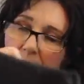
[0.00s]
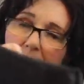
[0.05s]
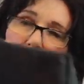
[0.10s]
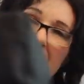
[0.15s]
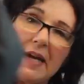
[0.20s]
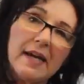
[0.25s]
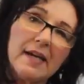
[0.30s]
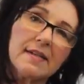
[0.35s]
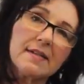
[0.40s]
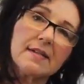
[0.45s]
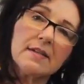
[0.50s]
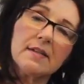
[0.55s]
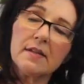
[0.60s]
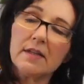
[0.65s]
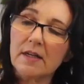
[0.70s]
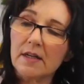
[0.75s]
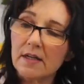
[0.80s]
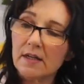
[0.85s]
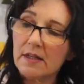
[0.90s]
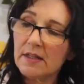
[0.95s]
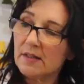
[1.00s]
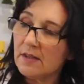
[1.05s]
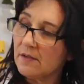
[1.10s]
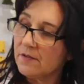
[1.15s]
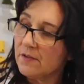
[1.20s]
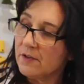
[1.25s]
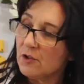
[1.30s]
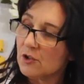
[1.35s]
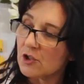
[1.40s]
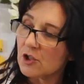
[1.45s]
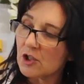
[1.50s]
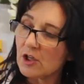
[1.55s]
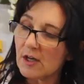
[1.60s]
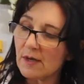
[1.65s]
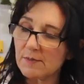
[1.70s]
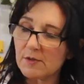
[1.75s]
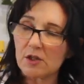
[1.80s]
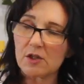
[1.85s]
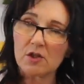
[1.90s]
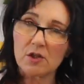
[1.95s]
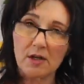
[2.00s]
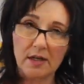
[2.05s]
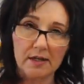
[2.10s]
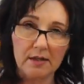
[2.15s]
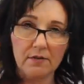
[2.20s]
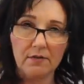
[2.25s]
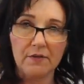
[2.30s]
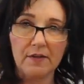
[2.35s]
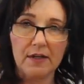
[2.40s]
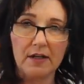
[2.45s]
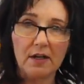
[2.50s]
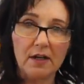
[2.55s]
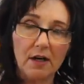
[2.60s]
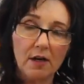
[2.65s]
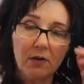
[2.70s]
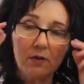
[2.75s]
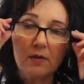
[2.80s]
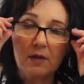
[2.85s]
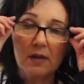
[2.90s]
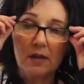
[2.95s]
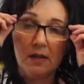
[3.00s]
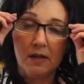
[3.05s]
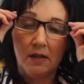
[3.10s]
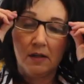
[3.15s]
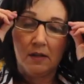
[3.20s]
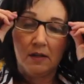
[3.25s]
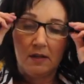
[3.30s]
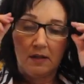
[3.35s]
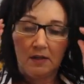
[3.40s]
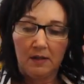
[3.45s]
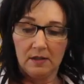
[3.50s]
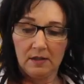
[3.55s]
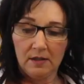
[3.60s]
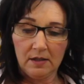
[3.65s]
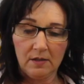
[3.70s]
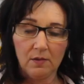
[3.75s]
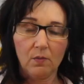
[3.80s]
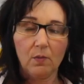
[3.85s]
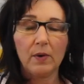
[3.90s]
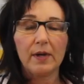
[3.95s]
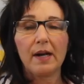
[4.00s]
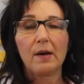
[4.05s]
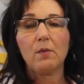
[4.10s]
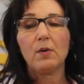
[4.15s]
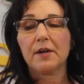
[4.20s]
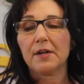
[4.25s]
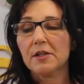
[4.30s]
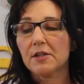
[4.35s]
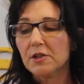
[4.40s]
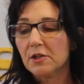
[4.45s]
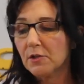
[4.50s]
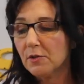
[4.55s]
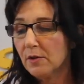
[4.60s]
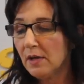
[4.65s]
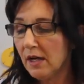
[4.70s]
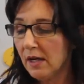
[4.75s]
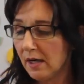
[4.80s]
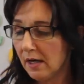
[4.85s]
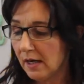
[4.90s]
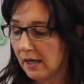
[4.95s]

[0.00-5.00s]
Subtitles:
bags in there in the future. I'm just trying to figure out what I want to do.